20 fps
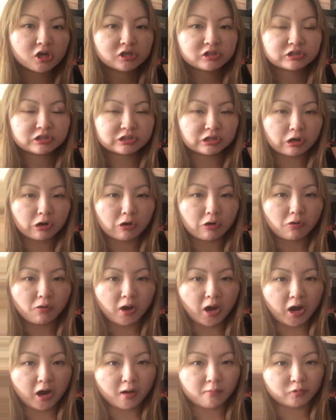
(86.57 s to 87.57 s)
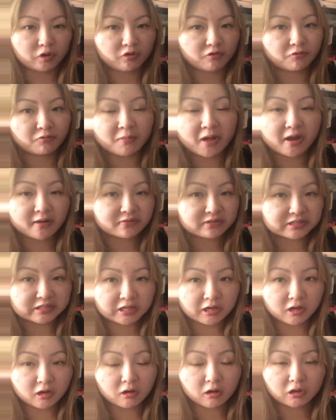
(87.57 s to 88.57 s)
So you might have
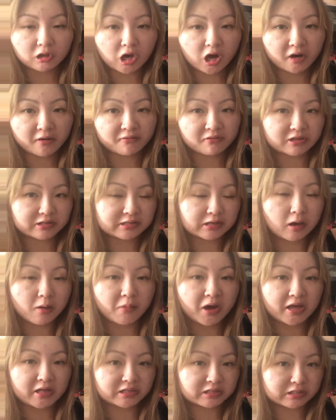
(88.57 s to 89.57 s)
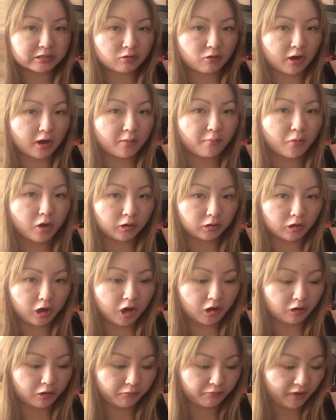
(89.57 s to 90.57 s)
seen a lot of this on my Instagram a
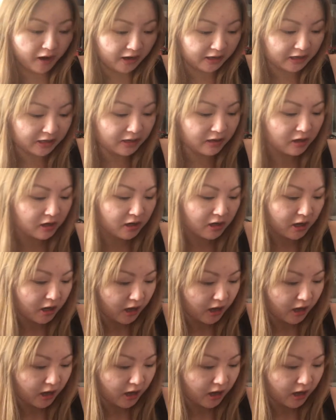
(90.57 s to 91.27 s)
lot already.